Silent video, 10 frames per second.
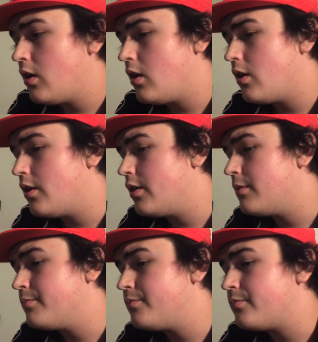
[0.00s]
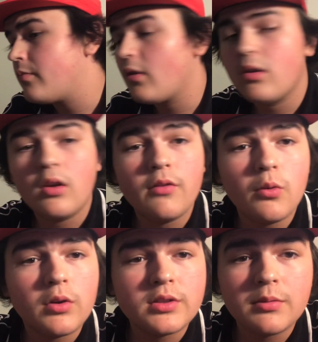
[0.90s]
Um, if you
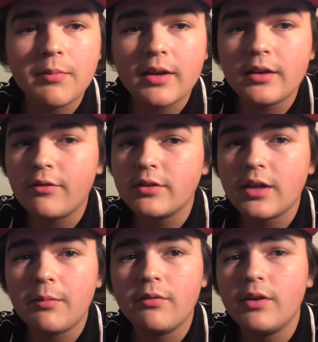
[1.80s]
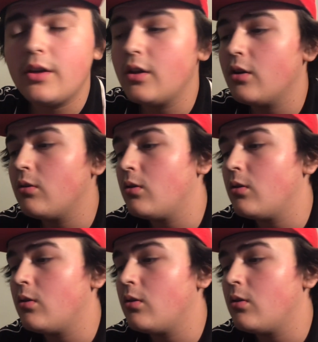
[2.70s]
want to see me make a different type of video,